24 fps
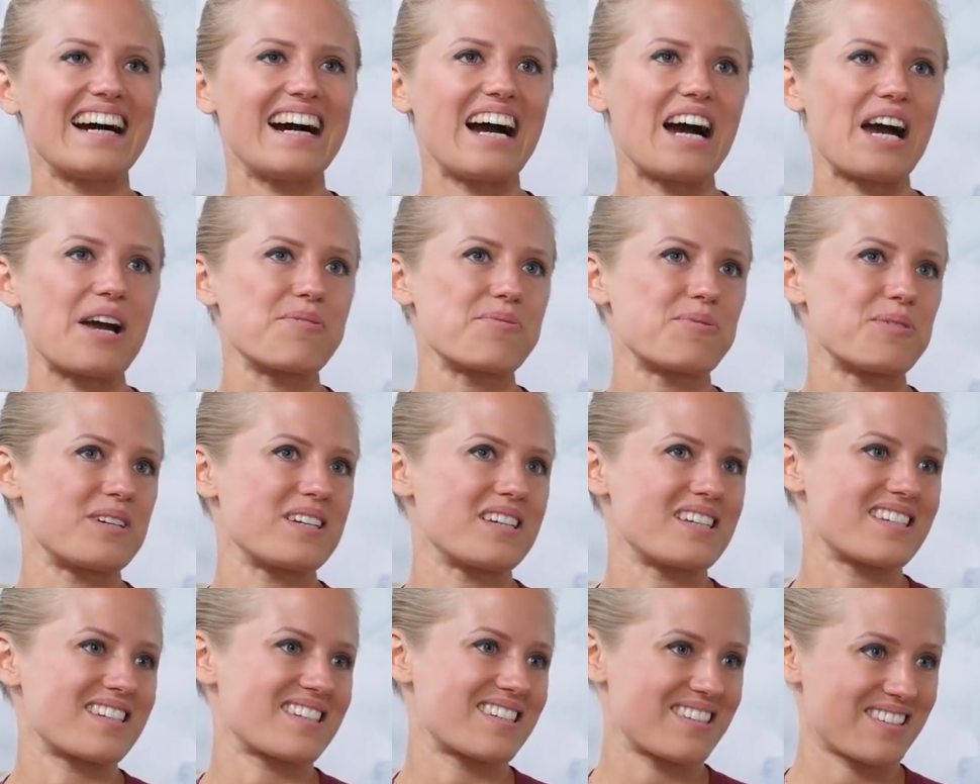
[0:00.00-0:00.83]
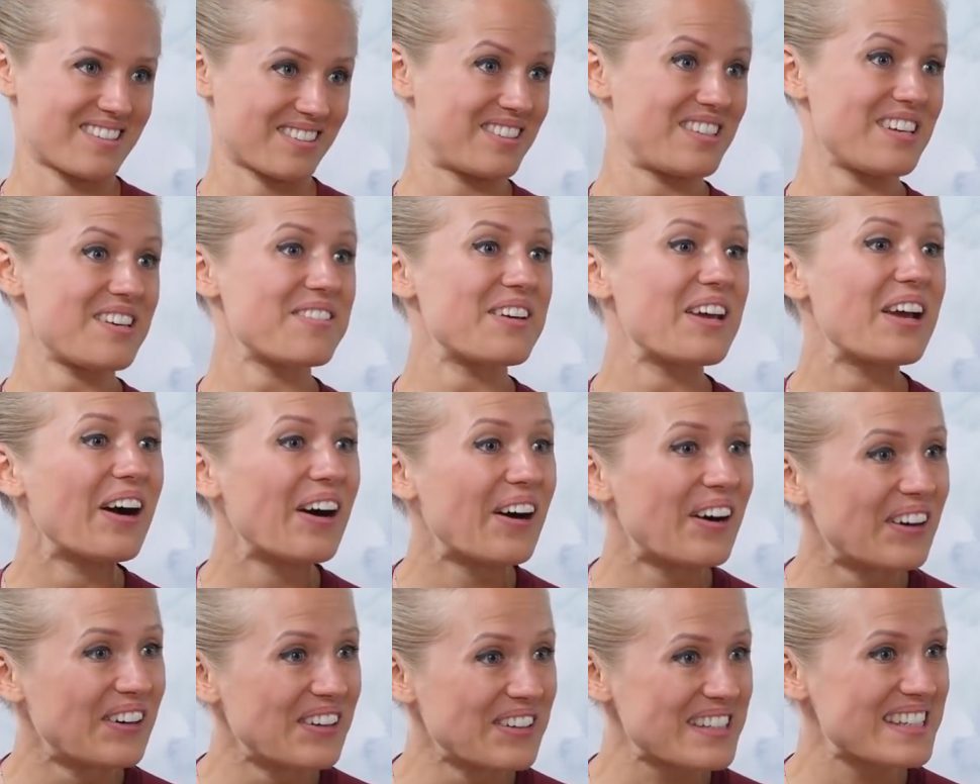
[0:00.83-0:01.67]
I was TV
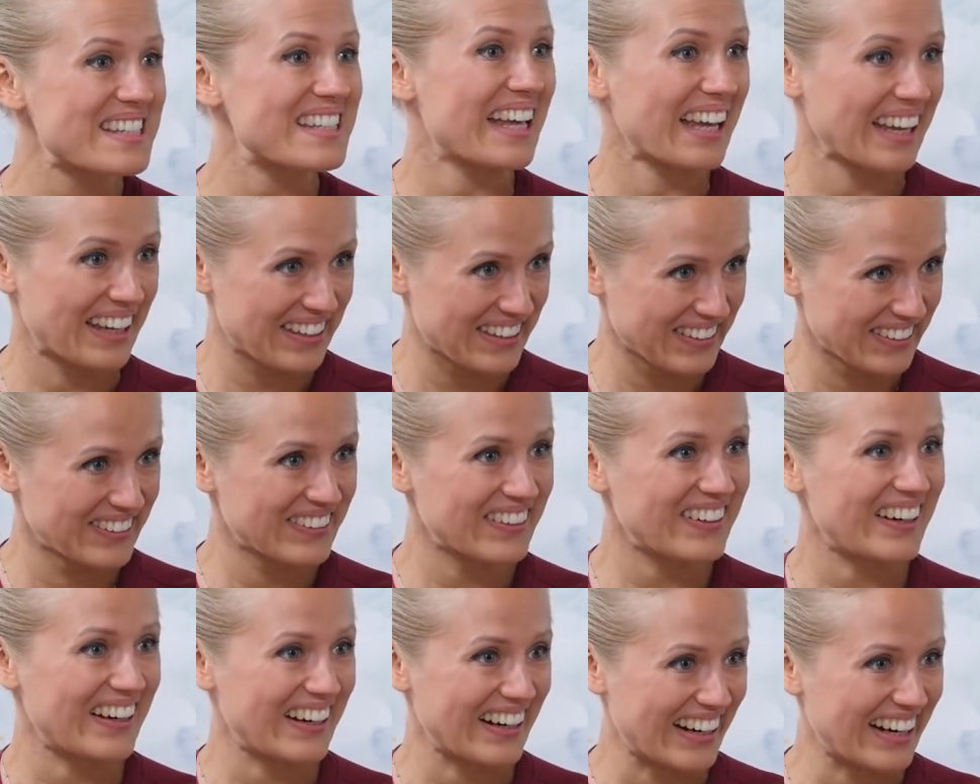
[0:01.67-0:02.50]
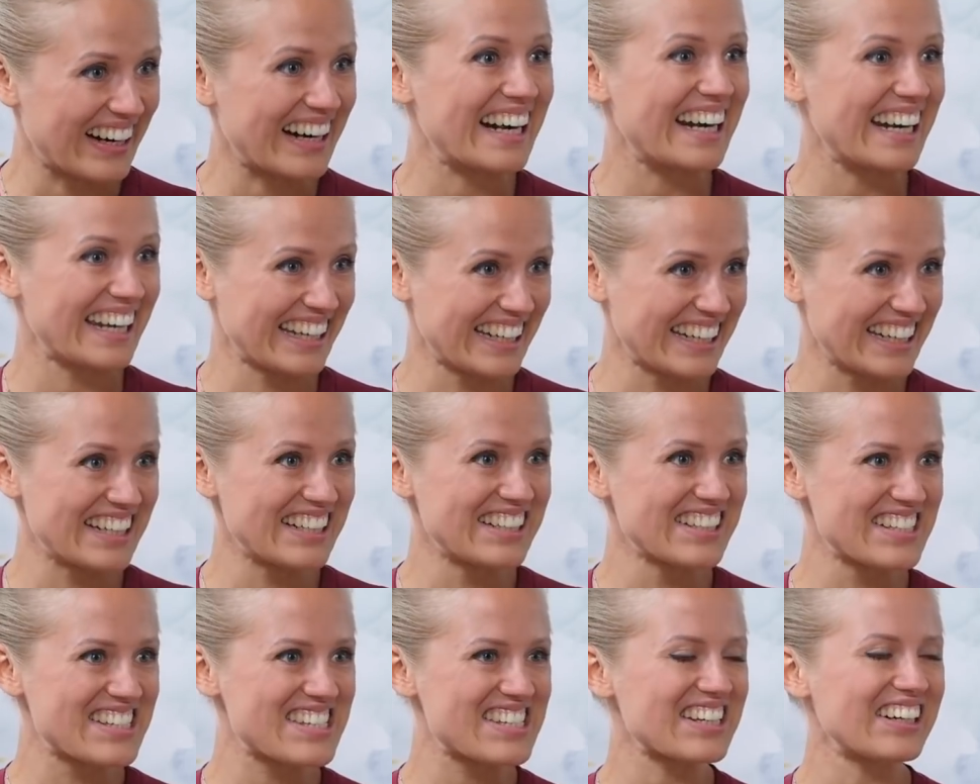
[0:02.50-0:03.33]
host like you are,
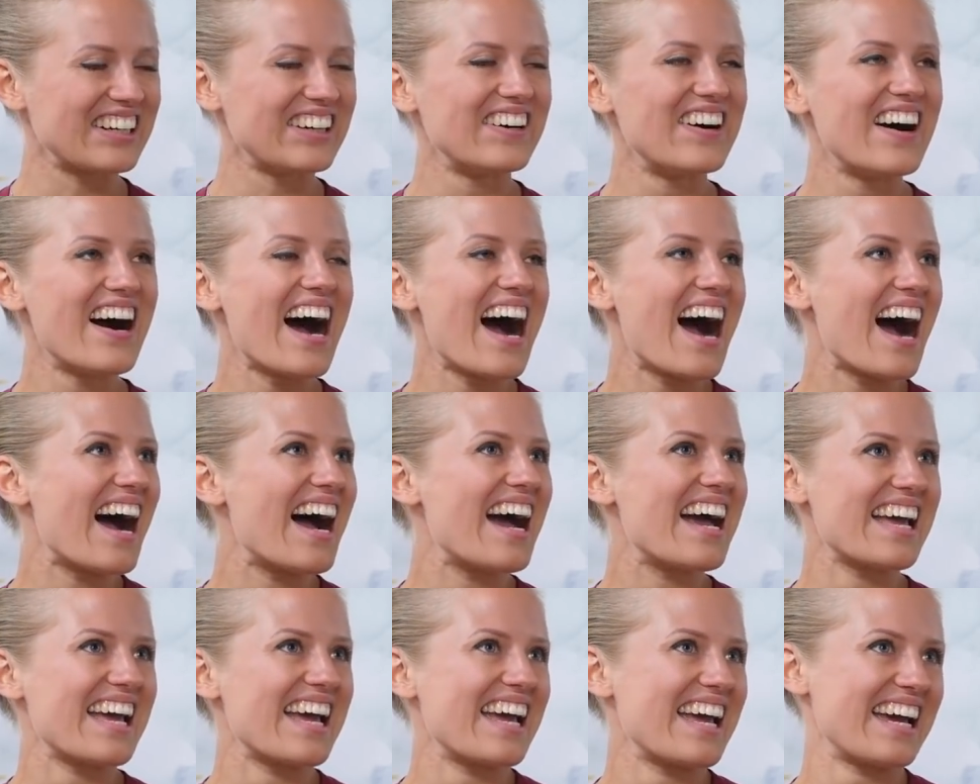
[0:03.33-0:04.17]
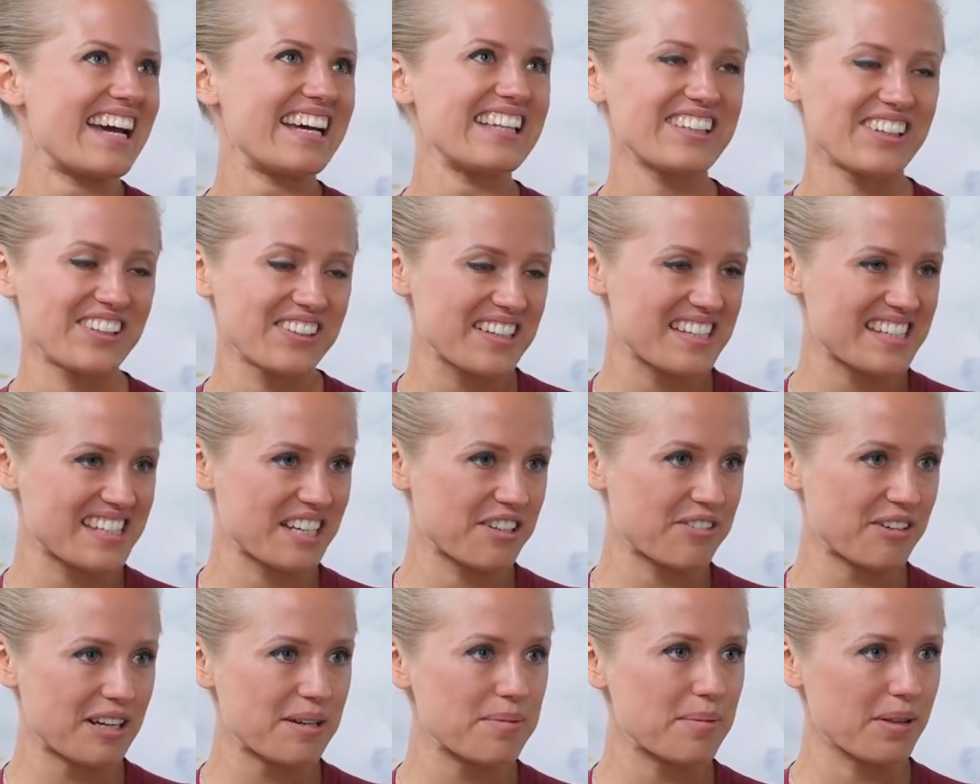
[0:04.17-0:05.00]
so I had all these
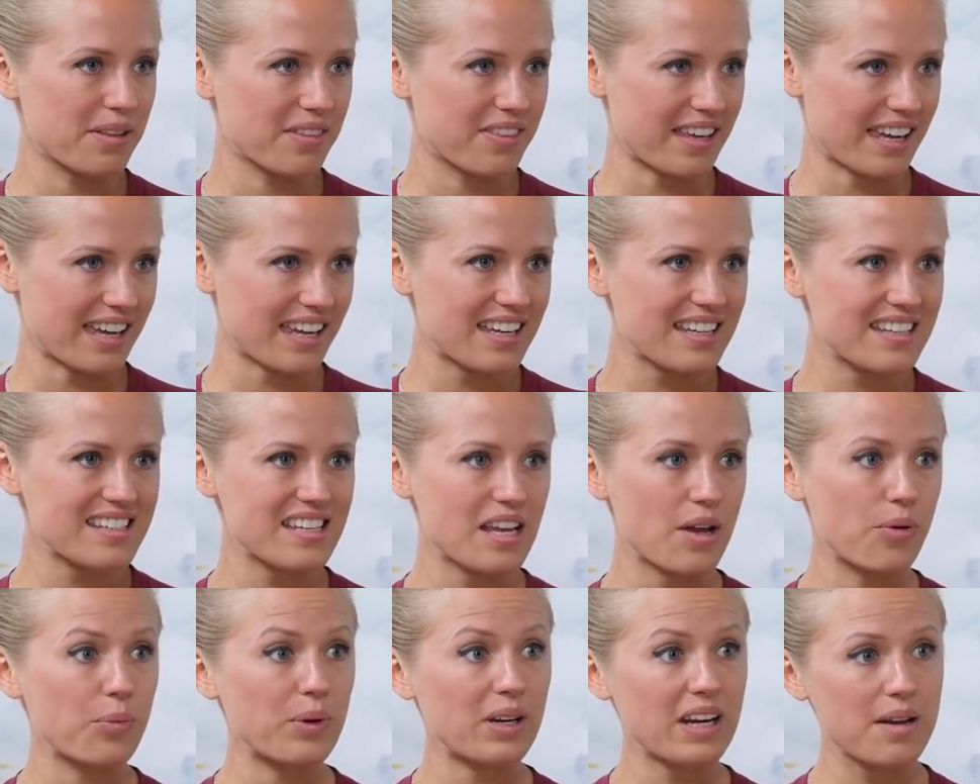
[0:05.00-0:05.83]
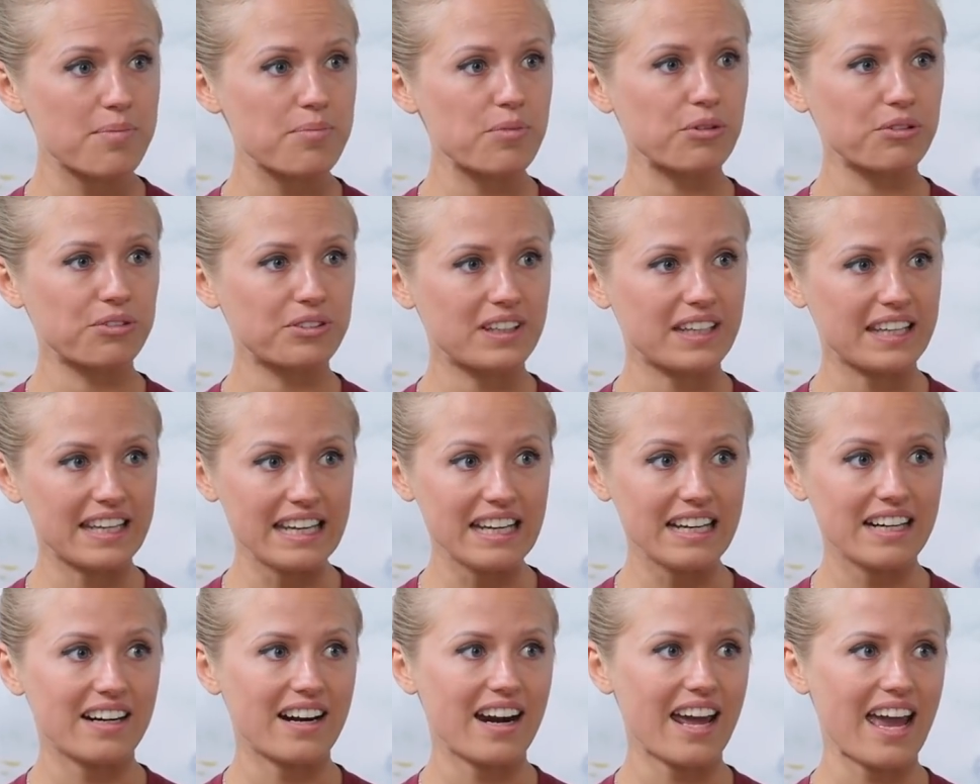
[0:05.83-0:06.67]
incredible things. And when I moved
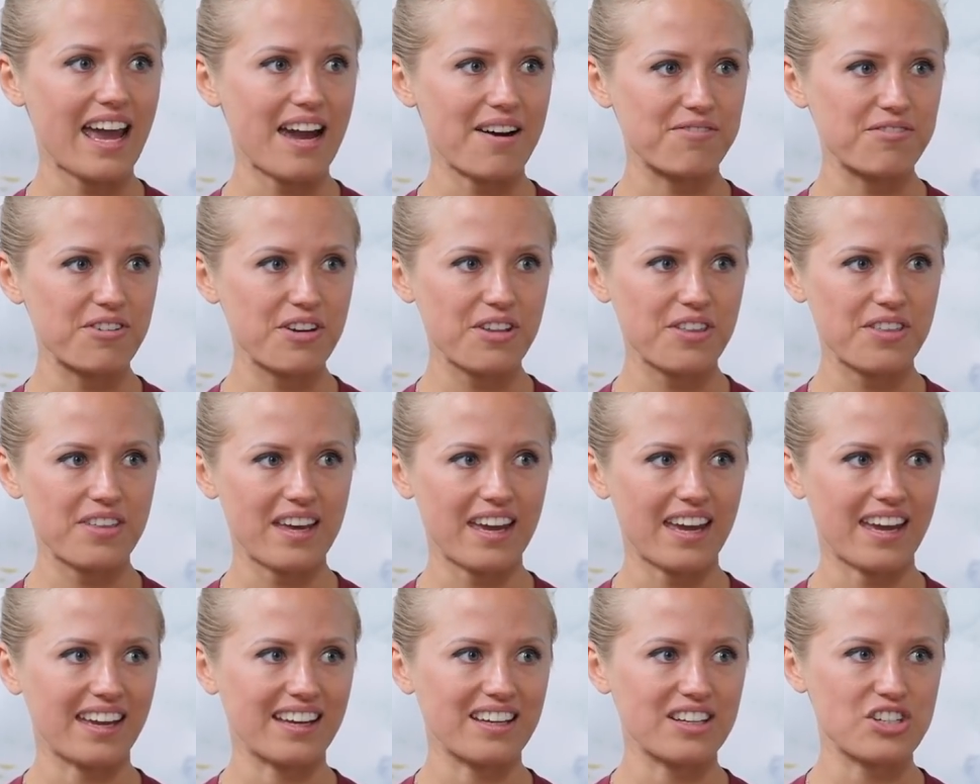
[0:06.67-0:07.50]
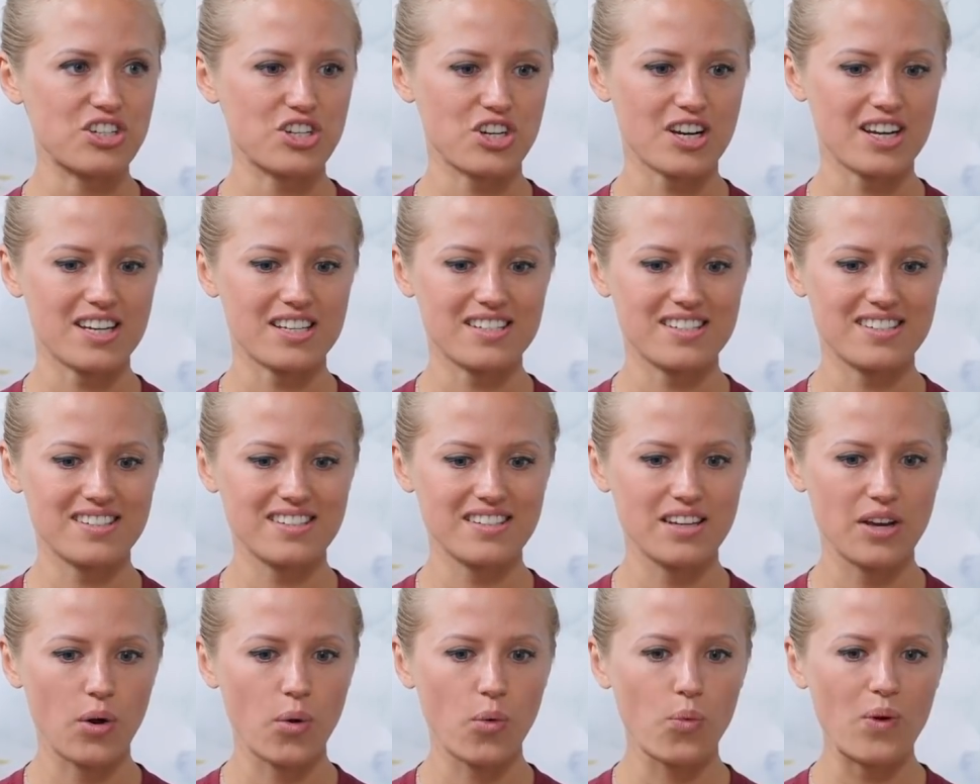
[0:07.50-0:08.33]
here, everything just
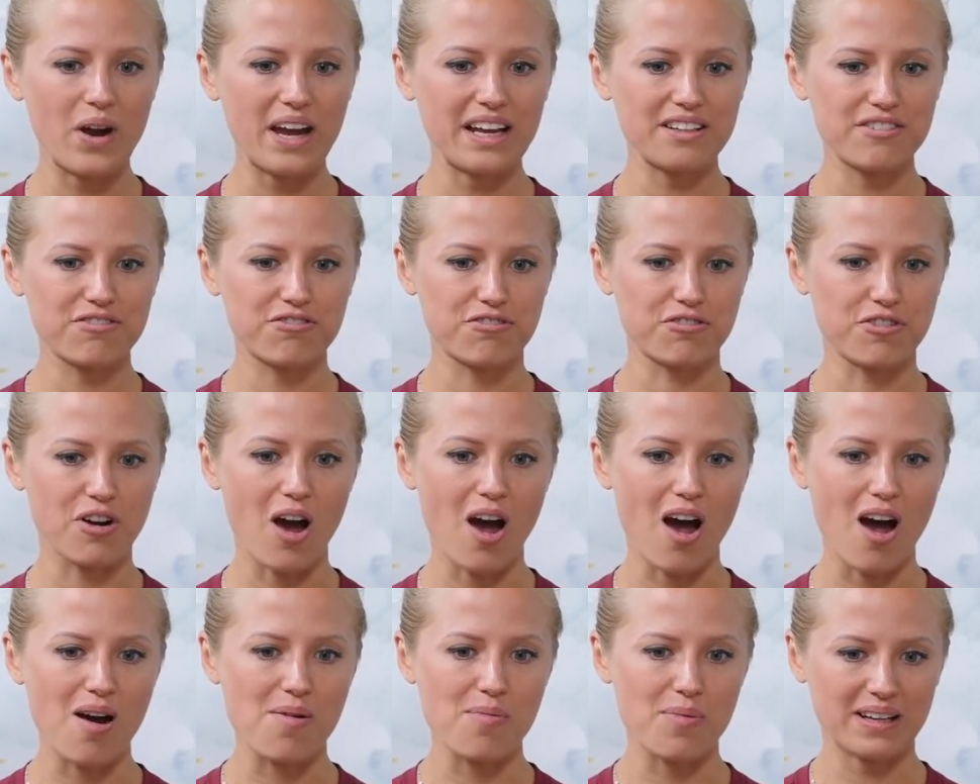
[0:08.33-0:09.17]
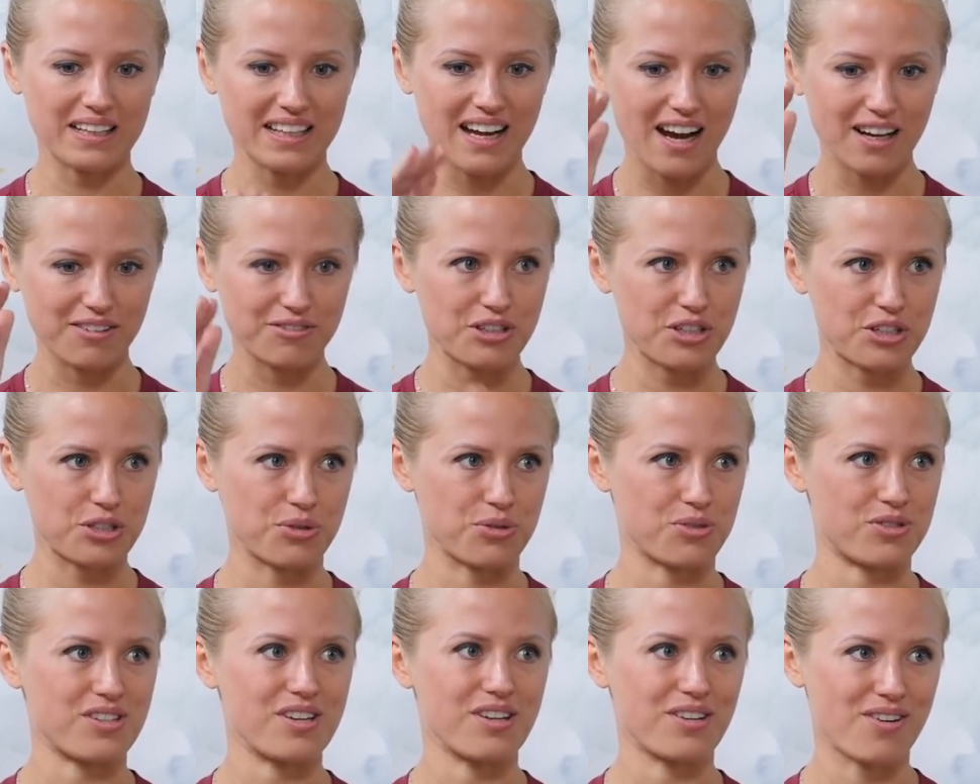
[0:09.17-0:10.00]
went from 100
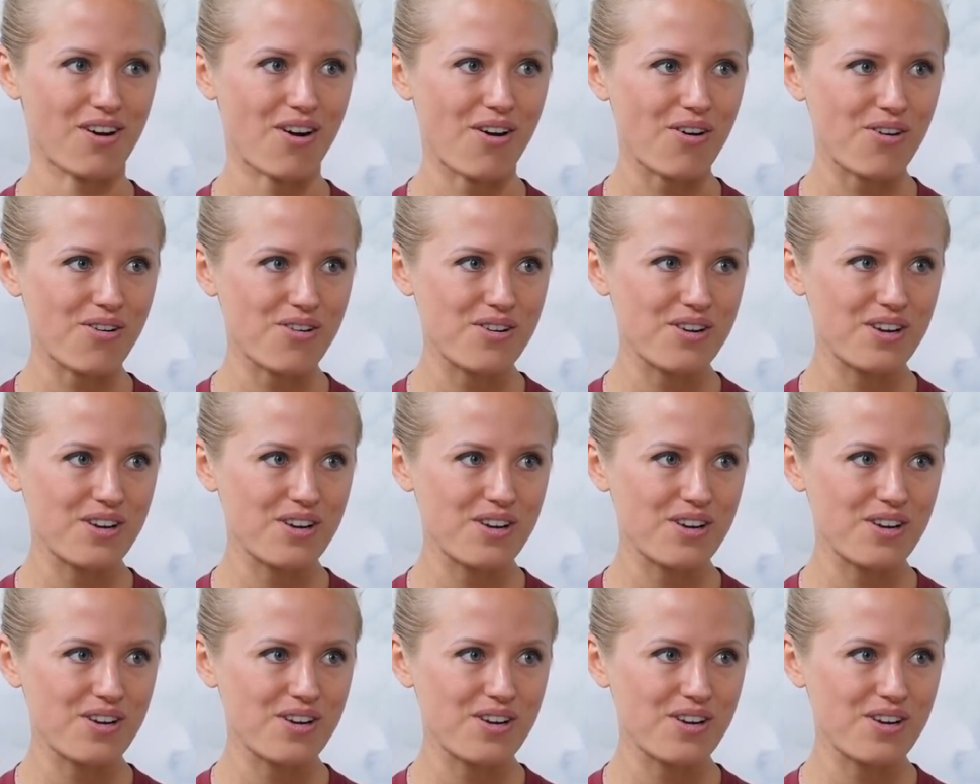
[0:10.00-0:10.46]
to 0.